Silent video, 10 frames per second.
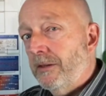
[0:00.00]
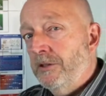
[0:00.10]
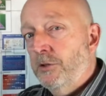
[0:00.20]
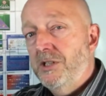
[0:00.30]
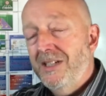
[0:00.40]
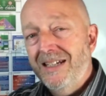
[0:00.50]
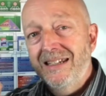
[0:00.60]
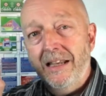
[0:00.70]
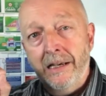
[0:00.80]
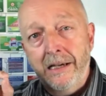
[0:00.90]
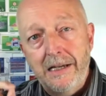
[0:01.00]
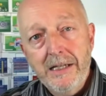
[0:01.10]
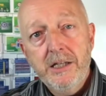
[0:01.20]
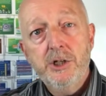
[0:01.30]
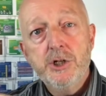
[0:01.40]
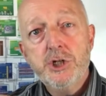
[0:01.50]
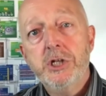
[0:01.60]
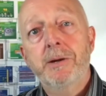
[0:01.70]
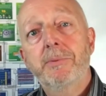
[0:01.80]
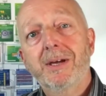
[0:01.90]
You need
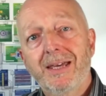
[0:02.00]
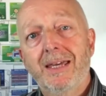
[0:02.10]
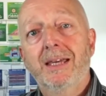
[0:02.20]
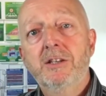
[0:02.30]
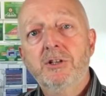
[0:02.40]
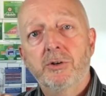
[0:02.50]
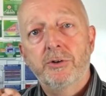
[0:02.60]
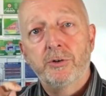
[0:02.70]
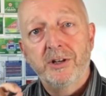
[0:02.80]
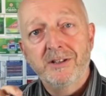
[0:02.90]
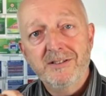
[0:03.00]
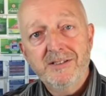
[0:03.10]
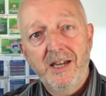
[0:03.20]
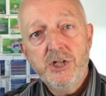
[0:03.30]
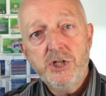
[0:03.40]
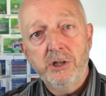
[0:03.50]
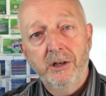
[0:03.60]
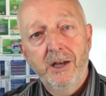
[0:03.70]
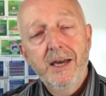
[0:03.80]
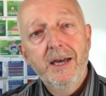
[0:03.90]
leadership in your organization